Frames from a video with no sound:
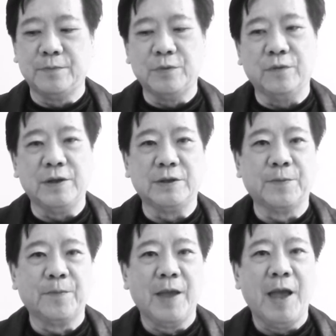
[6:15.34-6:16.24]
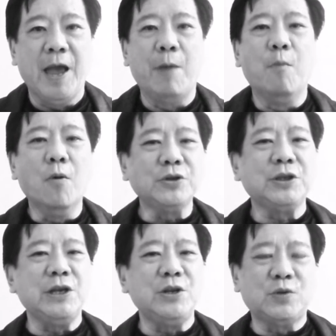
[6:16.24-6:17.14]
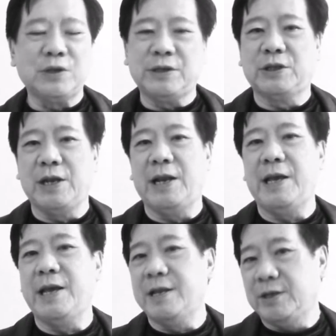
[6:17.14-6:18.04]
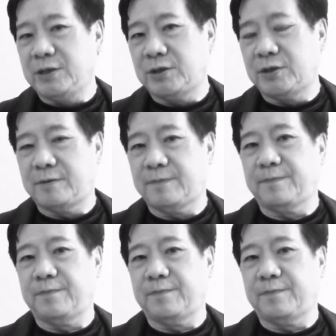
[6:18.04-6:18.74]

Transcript: movies. And most interestingly in this